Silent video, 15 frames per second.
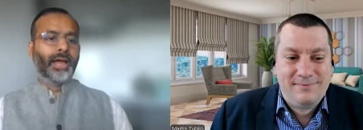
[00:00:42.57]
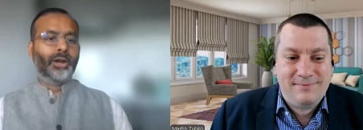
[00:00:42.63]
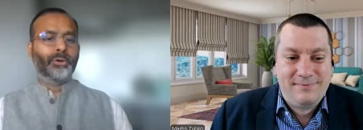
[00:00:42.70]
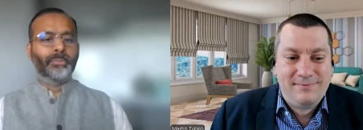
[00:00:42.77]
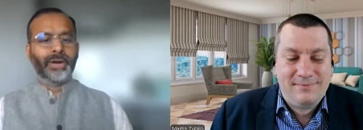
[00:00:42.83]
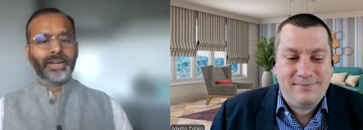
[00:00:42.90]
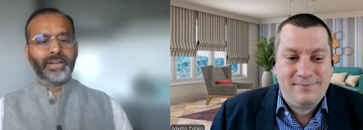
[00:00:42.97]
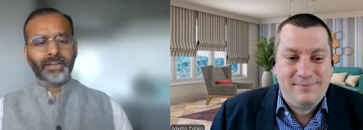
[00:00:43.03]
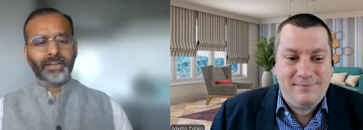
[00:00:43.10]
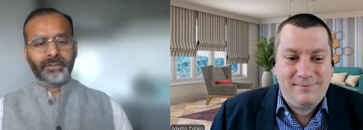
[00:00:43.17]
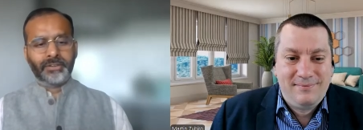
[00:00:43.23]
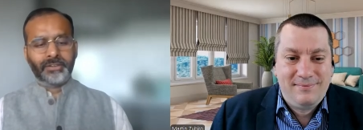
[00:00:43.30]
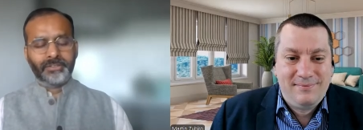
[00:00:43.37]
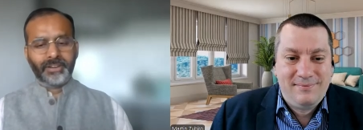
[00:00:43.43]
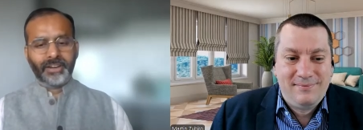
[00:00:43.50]
Speaker 1: Hello, Martin.
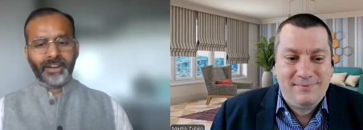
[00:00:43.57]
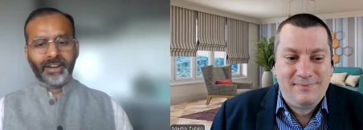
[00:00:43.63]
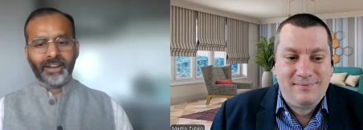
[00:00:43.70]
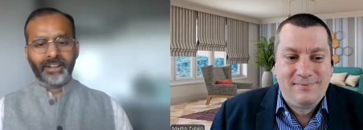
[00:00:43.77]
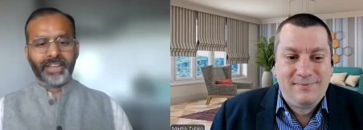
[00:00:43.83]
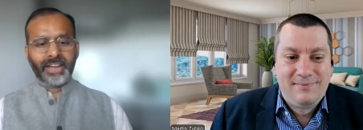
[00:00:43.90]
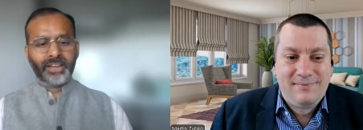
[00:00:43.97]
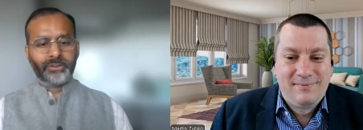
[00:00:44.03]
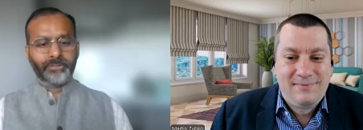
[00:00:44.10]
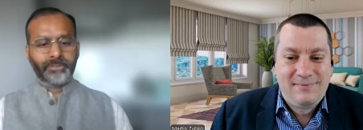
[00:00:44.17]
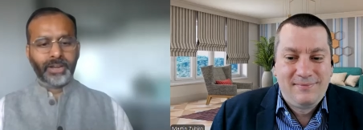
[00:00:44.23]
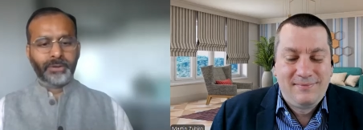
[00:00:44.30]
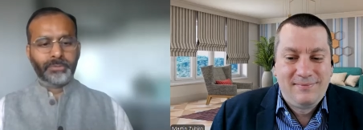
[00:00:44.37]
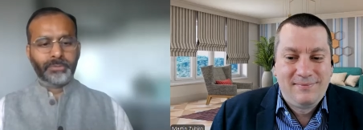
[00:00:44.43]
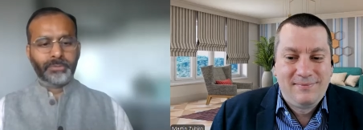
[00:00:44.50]
Thank you
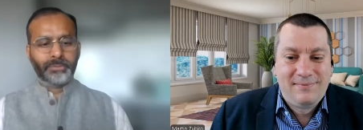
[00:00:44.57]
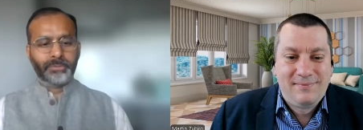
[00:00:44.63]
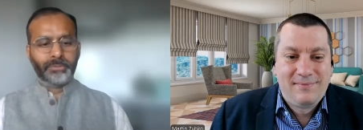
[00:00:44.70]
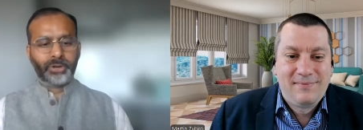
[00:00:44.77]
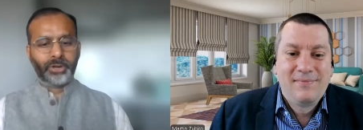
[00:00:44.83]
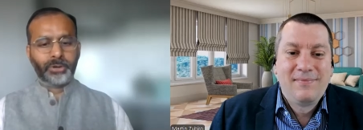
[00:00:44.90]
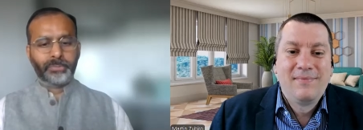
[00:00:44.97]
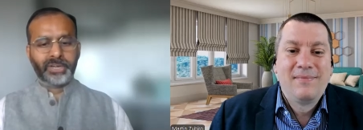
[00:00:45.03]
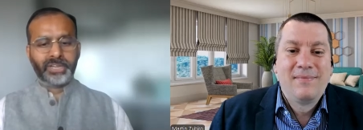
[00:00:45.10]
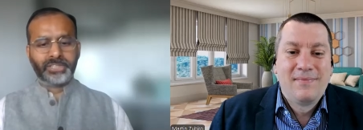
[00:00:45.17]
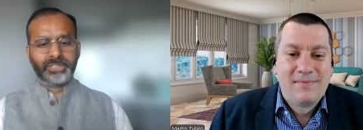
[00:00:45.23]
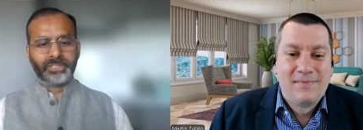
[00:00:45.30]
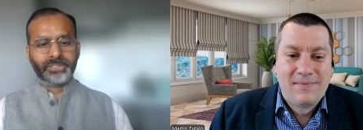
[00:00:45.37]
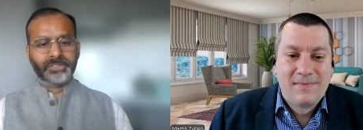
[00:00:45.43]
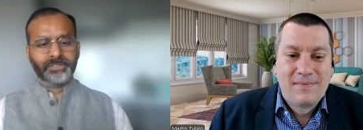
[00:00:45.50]
very much for your
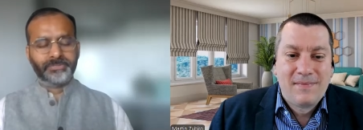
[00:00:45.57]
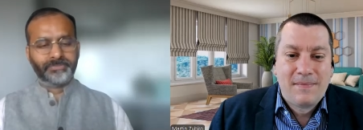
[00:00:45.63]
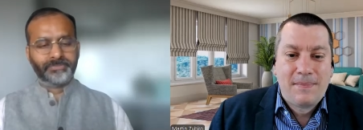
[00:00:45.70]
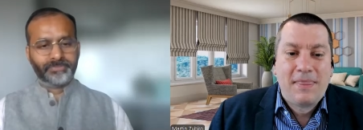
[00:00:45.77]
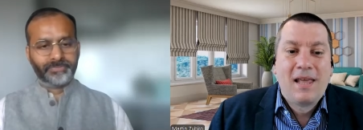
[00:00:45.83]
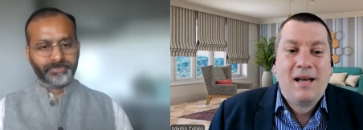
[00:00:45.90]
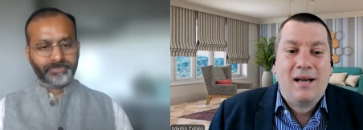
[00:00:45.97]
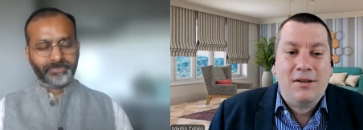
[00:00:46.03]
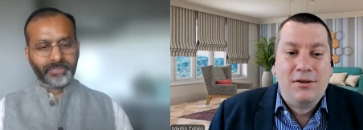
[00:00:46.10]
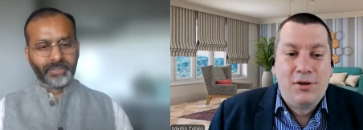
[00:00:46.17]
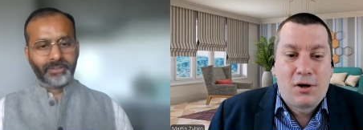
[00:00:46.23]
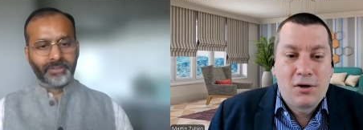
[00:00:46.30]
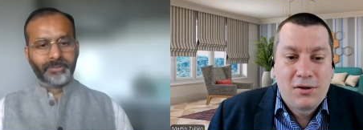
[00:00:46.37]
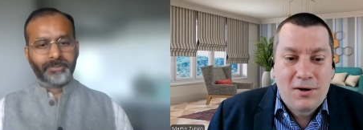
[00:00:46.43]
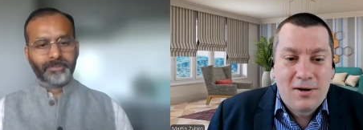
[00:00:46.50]
invitation.
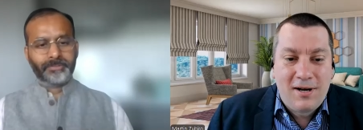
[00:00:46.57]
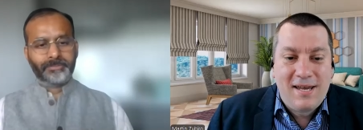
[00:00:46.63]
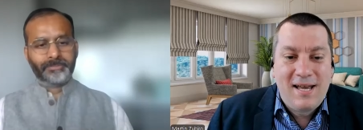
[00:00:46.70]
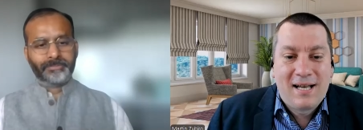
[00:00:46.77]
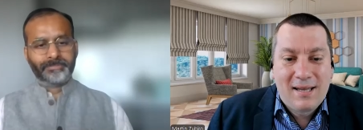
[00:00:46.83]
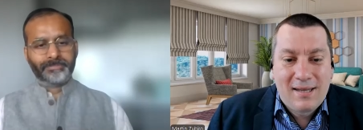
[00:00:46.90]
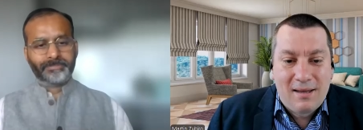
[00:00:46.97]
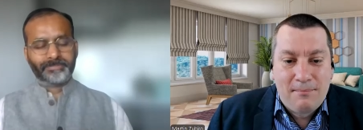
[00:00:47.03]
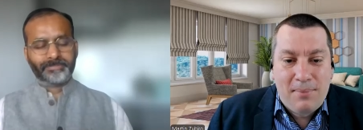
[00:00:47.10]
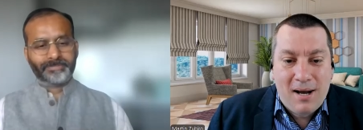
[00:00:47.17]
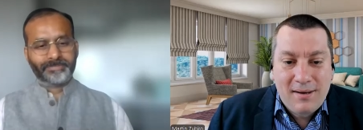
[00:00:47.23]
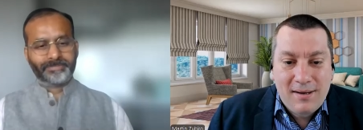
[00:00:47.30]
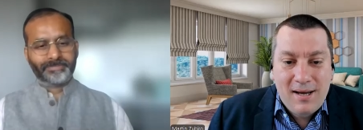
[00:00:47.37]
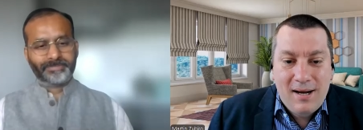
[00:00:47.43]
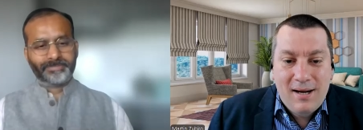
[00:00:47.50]
Speaker 2: Dr. Jagannath
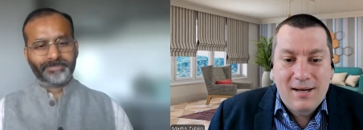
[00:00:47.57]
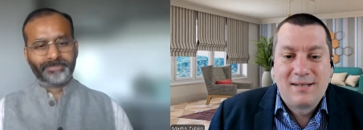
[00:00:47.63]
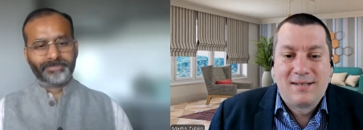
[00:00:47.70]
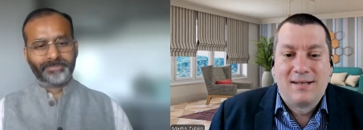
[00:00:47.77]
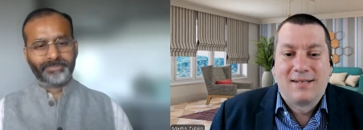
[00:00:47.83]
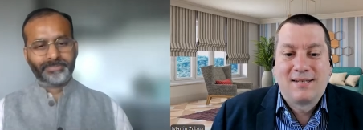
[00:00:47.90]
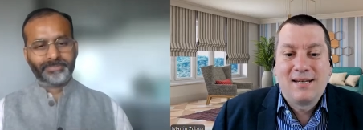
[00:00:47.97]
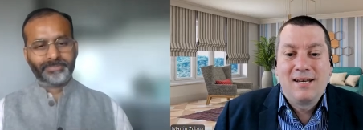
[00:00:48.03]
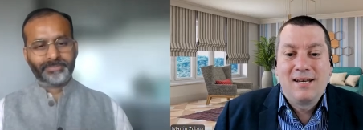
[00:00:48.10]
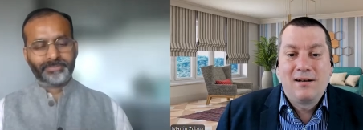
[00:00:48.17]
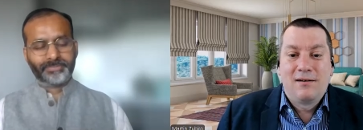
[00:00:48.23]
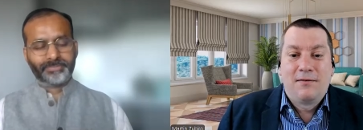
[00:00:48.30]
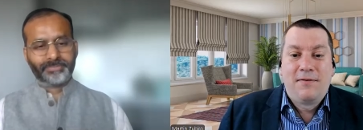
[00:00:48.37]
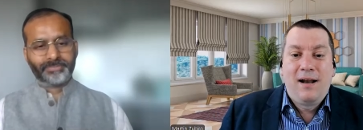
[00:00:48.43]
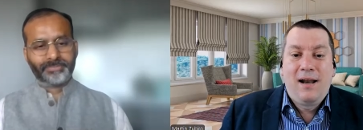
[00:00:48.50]
Panda is a senior
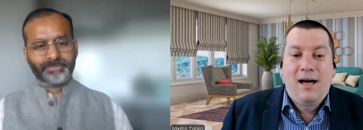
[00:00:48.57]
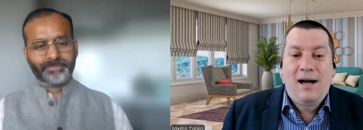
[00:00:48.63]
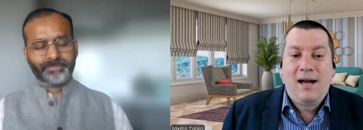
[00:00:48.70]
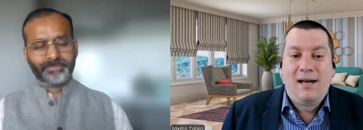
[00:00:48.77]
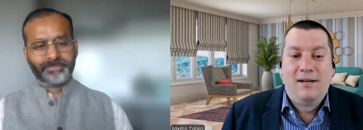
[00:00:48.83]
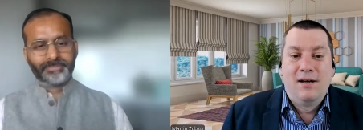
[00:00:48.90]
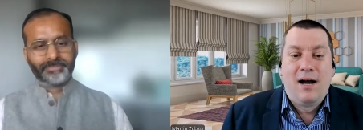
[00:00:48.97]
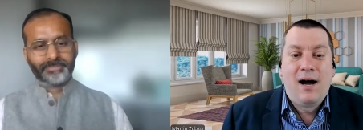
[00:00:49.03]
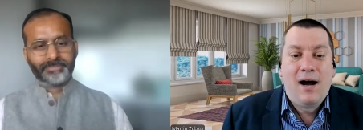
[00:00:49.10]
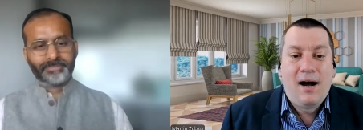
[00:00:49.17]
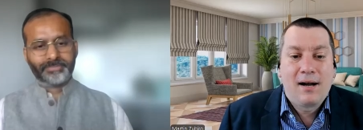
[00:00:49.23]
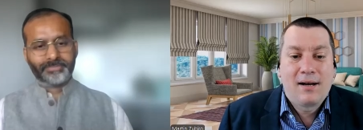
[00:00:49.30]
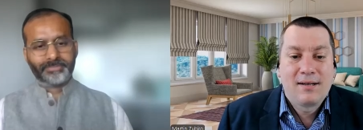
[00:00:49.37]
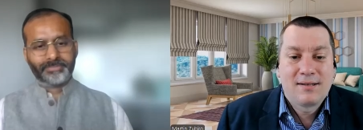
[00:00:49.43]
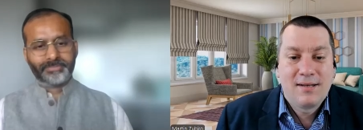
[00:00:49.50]
fellow at the
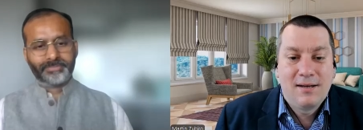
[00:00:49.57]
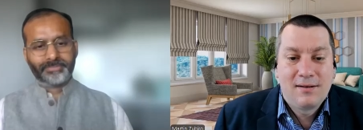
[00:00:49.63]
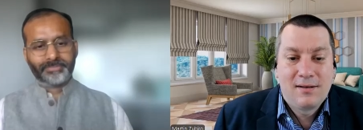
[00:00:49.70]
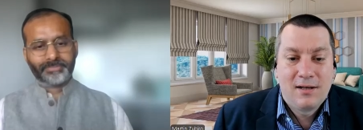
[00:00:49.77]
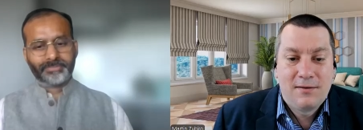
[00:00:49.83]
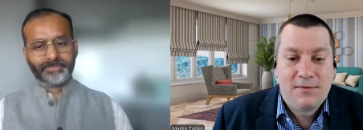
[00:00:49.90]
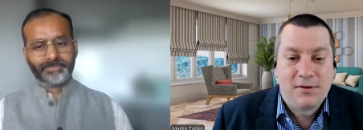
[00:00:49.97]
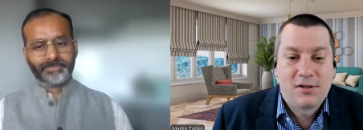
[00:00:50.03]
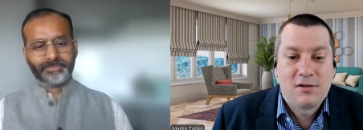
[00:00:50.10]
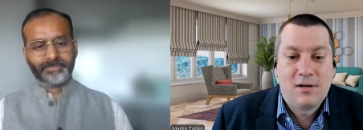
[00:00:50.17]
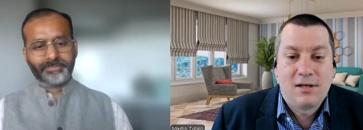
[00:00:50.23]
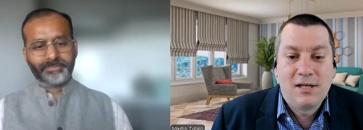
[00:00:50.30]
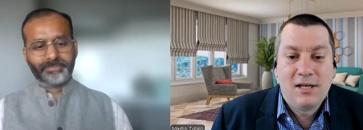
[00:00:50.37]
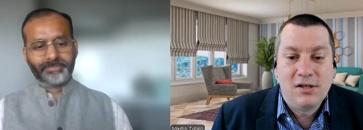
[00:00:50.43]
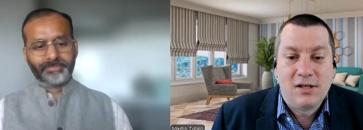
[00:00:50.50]
Hague Center for
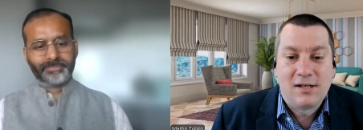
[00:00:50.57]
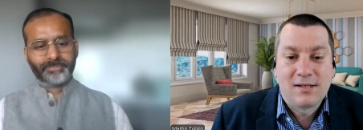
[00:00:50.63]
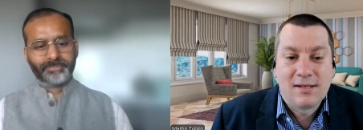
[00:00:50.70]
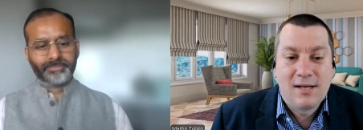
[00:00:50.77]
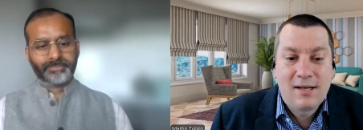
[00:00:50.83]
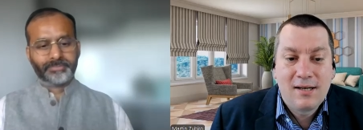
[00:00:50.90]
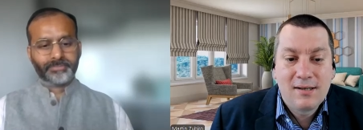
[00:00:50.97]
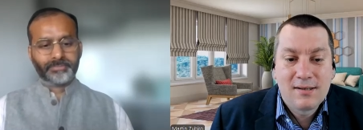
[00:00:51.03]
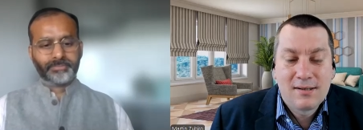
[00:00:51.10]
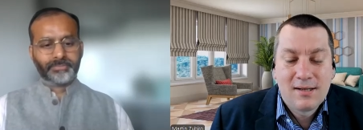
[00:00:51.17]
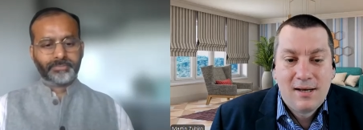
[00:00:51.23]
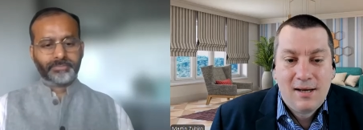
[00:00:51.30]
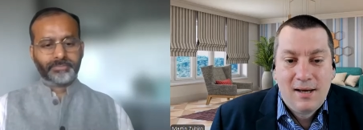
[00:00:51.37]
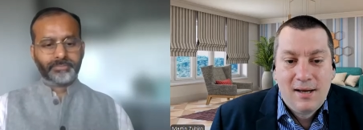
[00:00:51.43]
Strategic Studies.